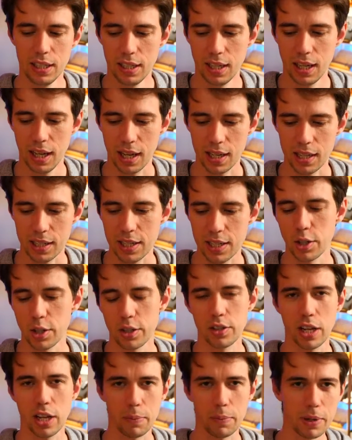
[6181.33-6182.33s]
And there's
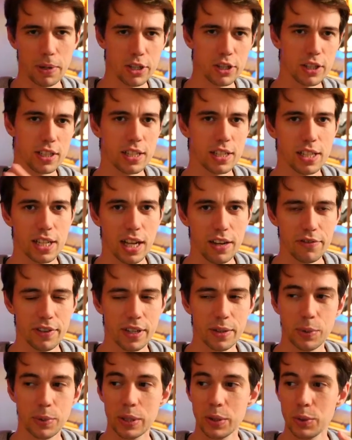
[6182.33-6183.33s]
also like pictures and stuff,
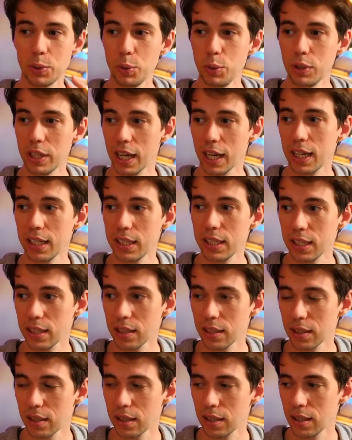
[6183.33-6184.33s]
and we do that
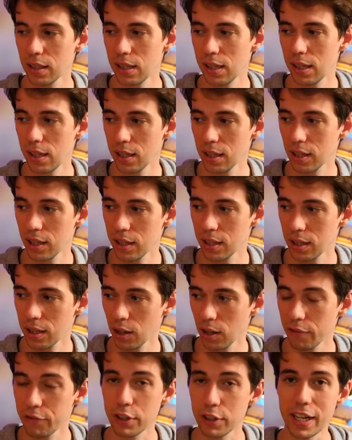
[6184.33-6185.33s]

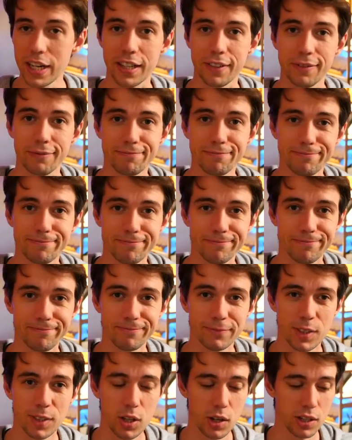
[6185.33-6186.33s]
on Friday.
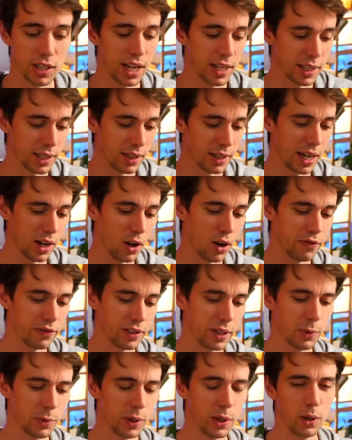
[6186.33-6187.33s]
I take the day off,
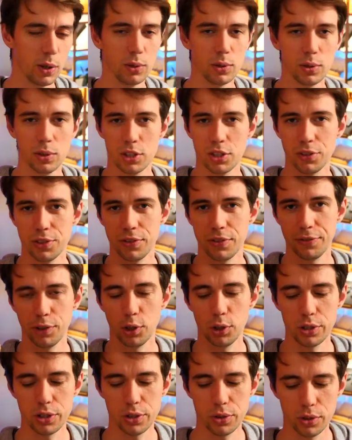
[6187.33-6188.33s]
then we go to a
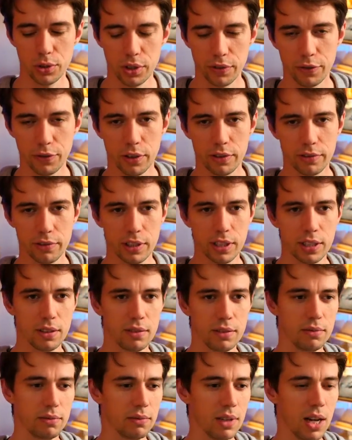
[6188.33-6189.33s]
photo studio for 3
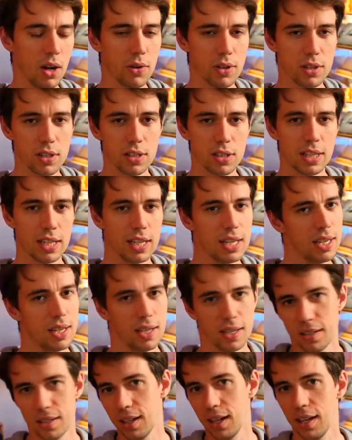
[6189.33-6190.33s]
hours.
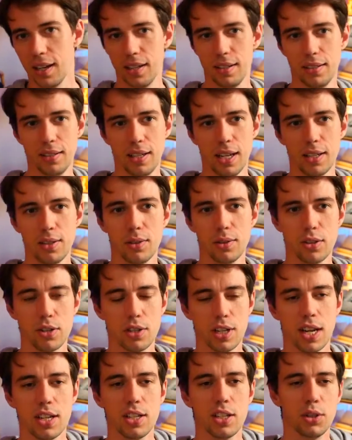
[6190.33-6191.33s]
I get to
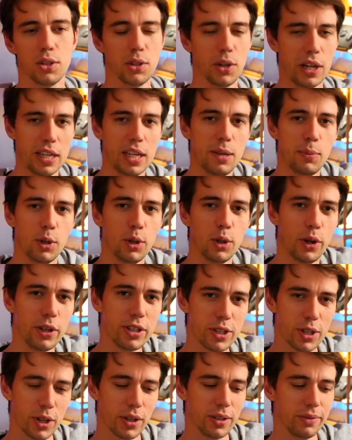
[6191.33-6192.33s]
change into a kimono and
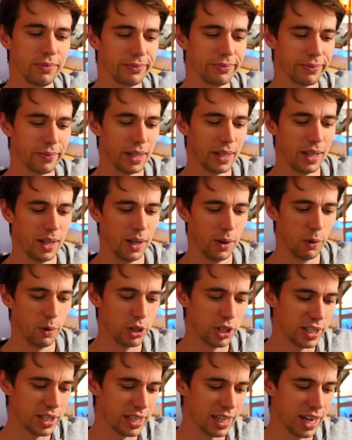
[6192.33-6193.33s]
so on,
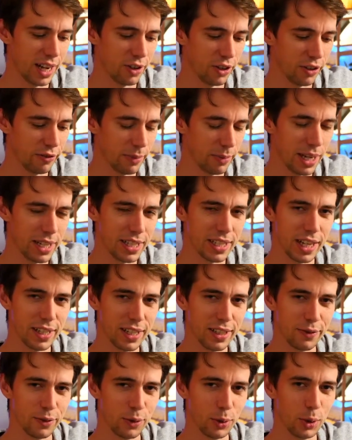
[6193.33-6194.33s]
which is kind of my
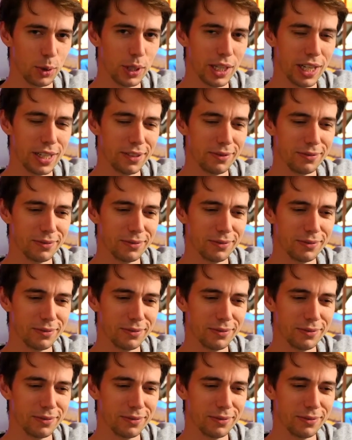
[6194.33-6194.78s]
incentive to do that.